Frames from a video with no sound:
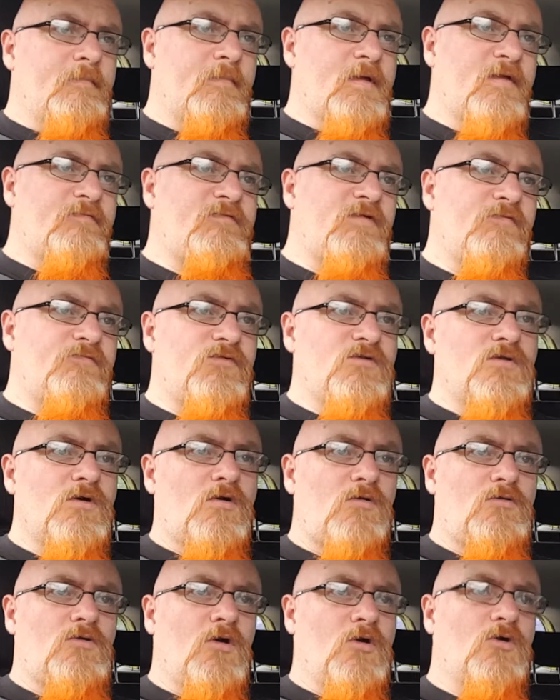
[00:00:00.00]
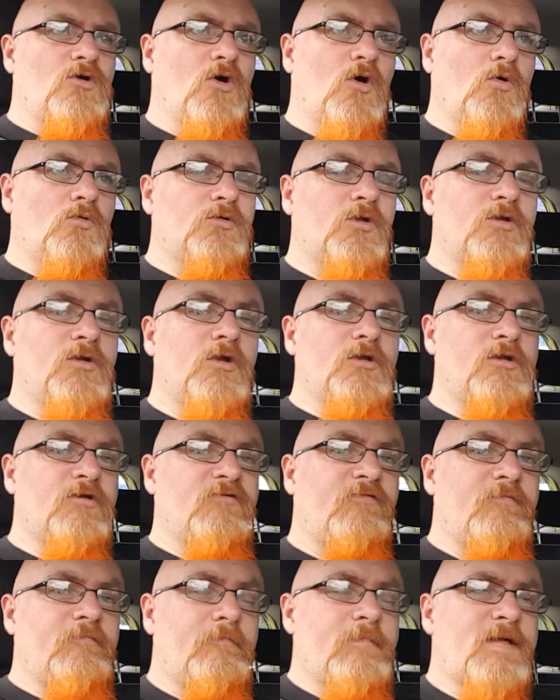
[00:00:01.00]
If you've not got Conan and you
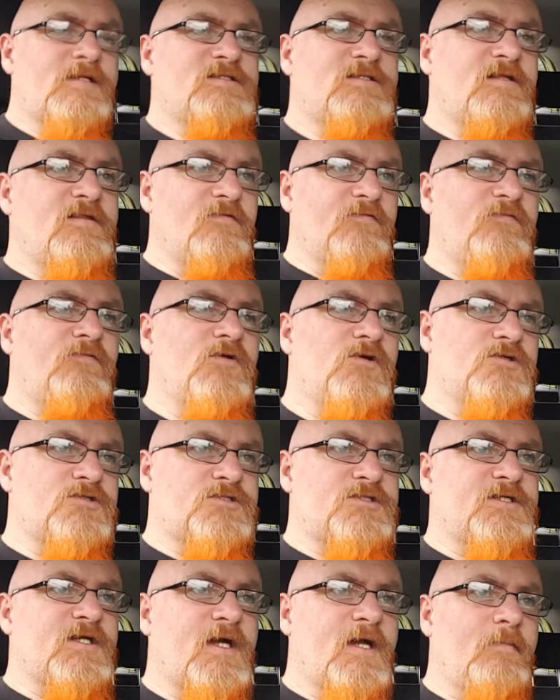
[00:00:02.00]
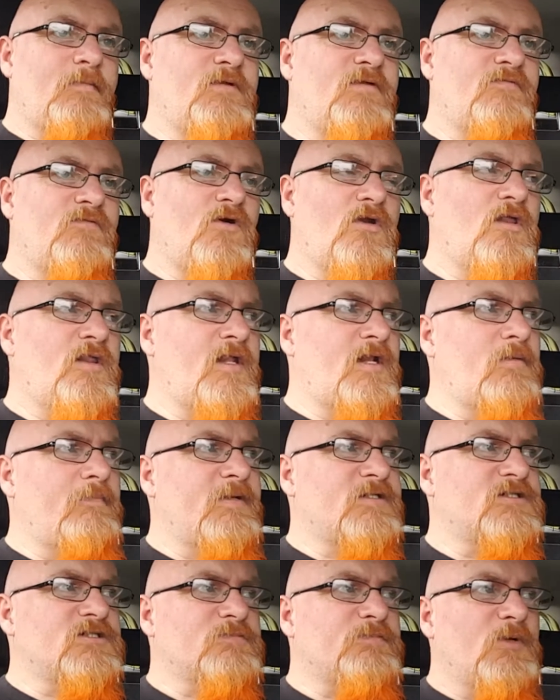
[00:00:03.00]
missed it the first time and you've got a little
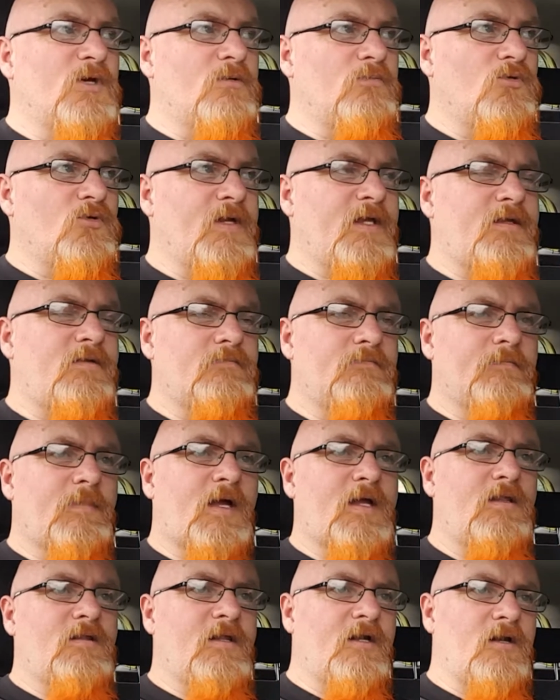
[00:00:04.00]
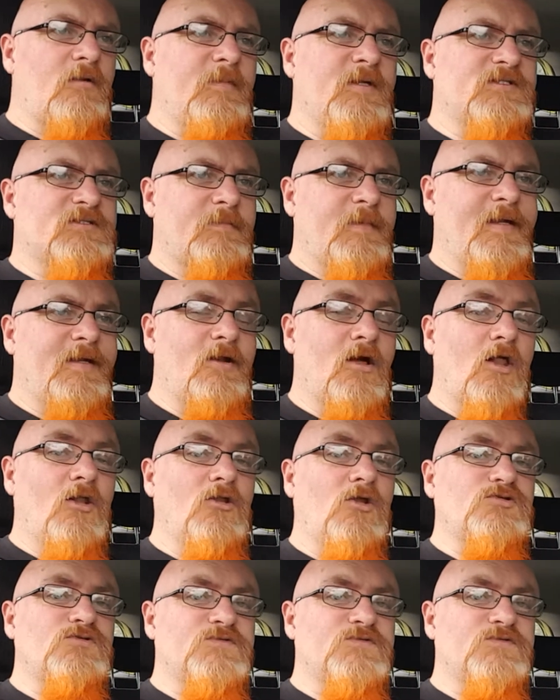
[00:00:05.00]
bit of spare money, by a little bit I mean a lot